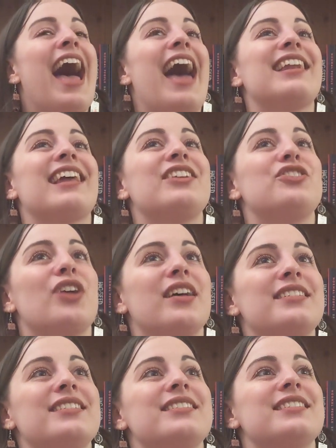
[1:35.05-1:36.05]
and I
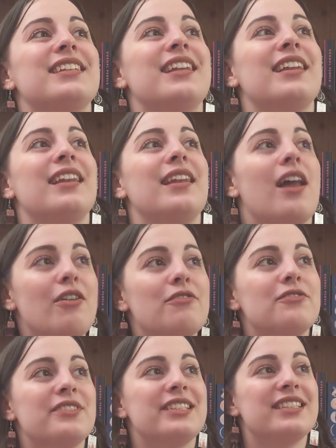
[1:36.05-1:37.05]
just
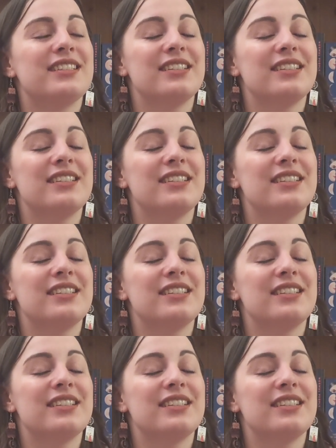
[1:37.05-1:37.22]
loved